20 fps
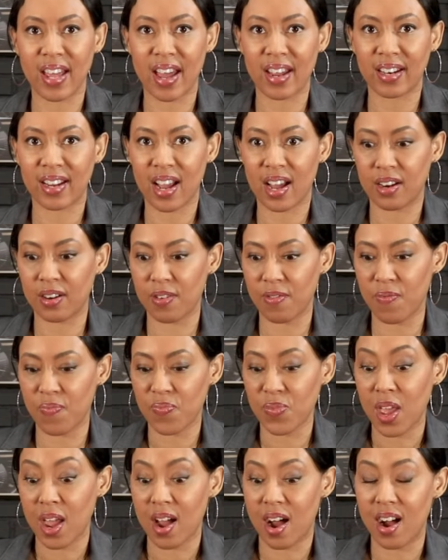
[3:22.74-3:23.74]
that kind of
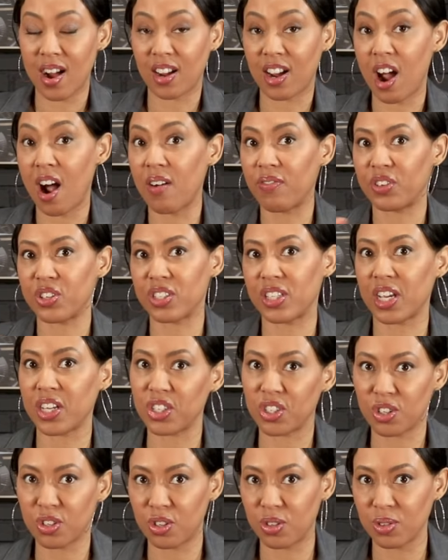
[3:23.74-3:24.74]
uh,
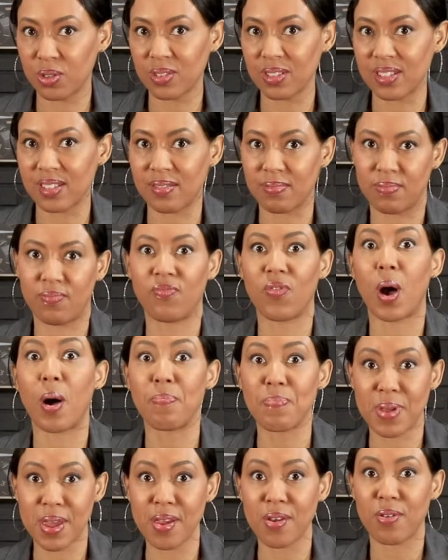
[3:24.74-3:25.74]
conversational
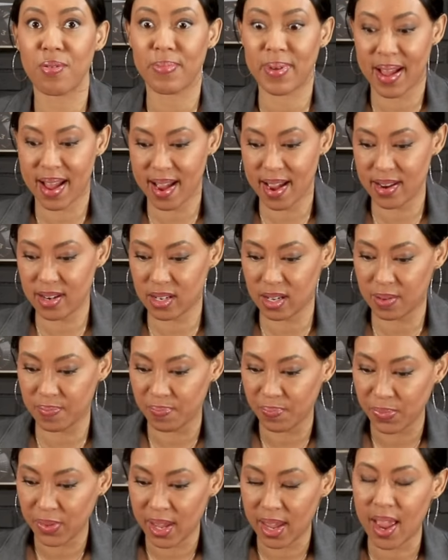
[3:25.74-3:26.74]
appeal behind it.